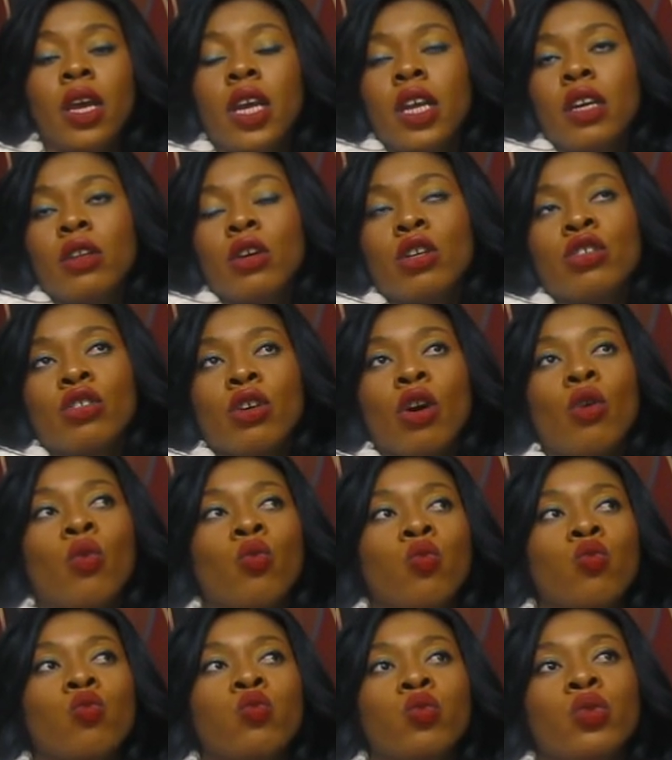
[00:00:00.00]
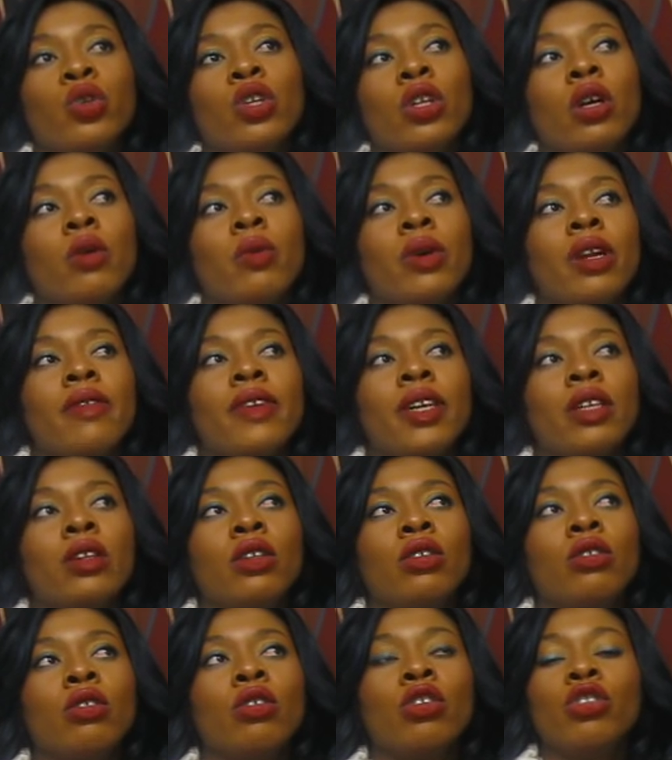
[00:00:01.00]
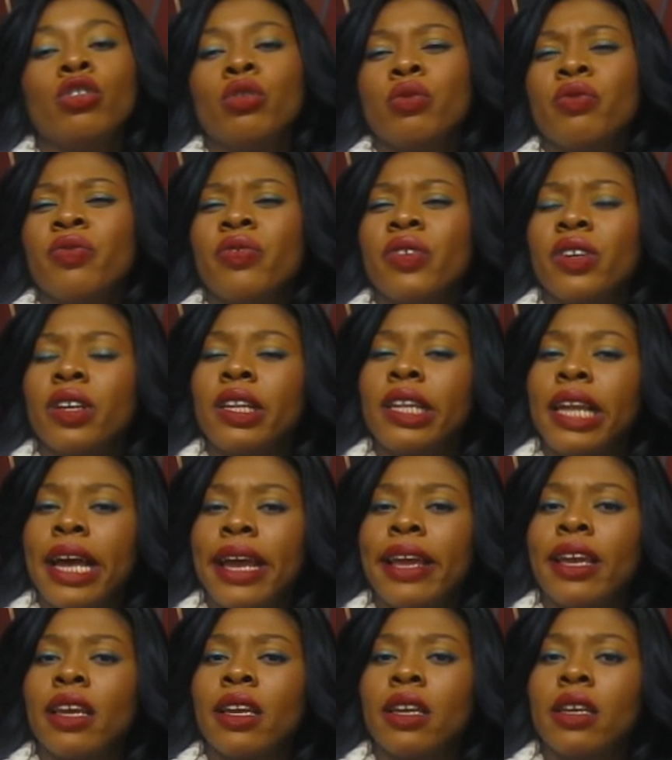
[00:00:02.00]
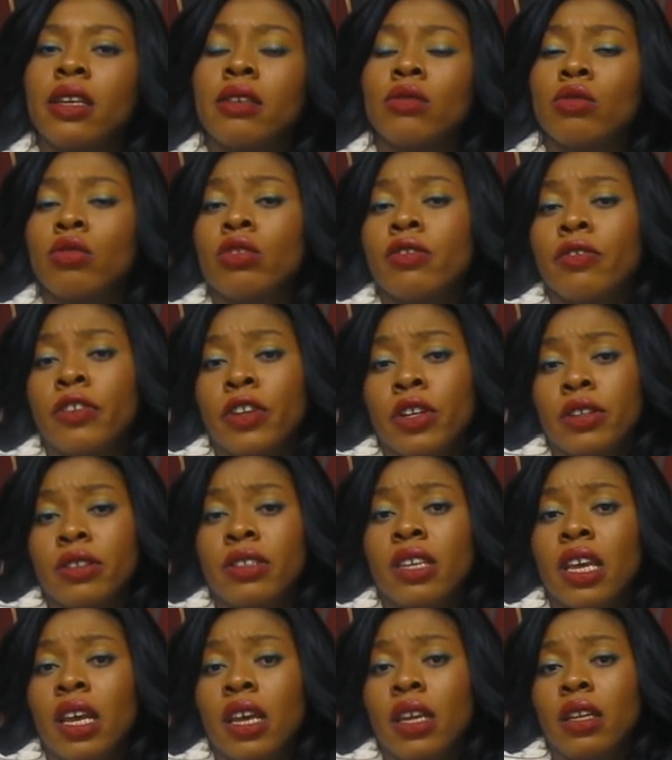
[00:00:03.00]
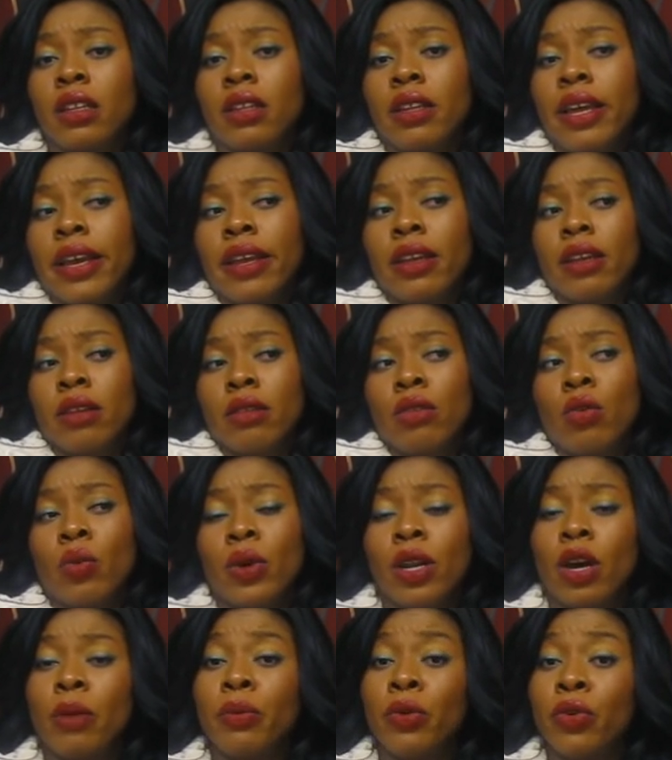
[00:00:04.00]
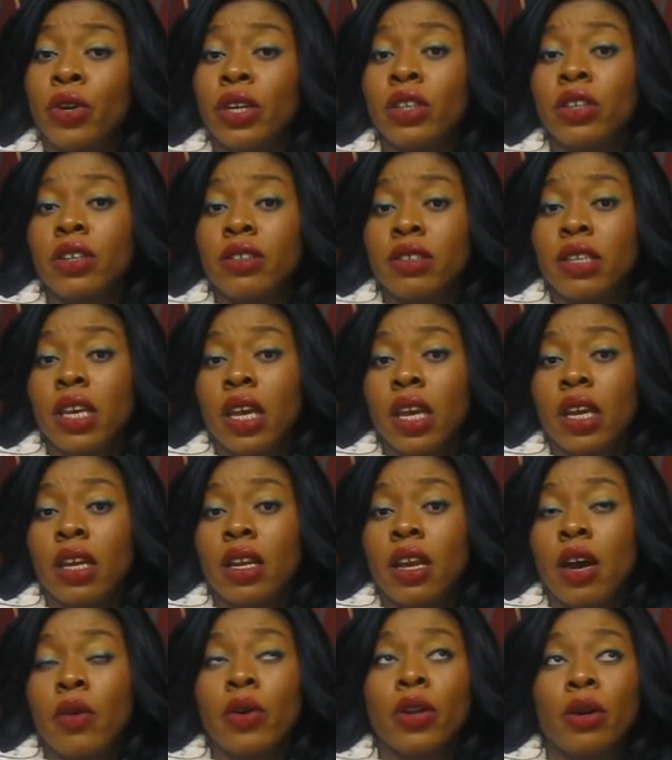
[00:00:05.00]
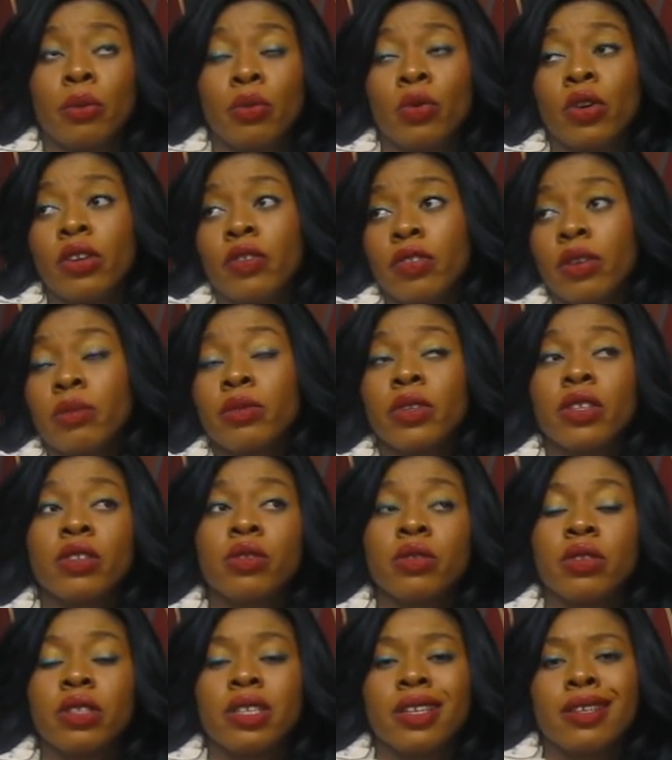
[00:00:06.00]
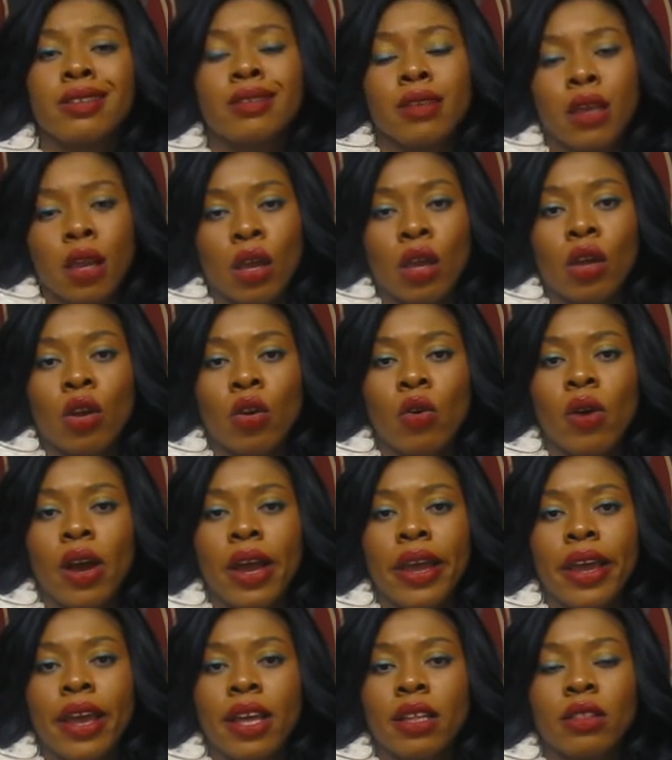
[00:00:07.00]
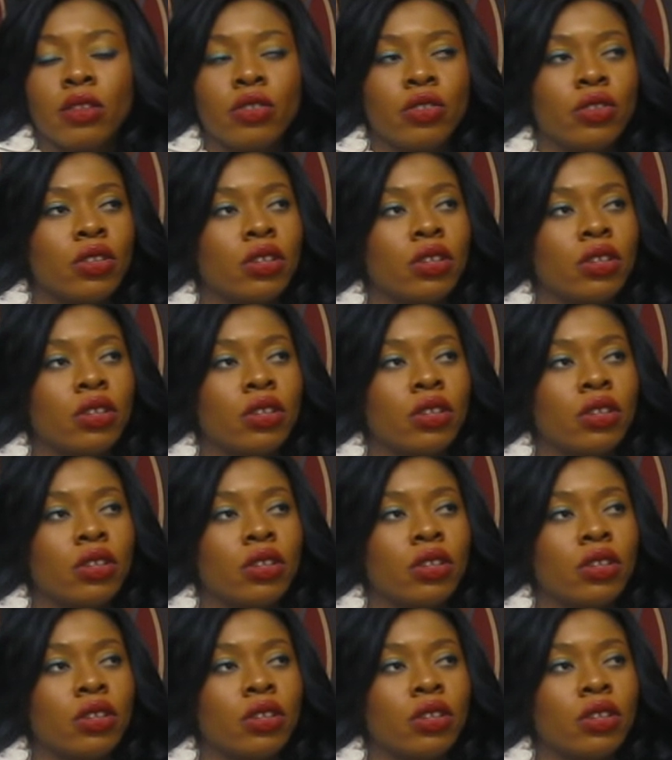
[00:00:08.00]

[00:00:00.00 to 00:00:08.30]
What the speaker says: You know, so you know, whatever you know you feel like is good for your skin, like you want to upgrade your skin, I want to upgrade from this to this, go ahead.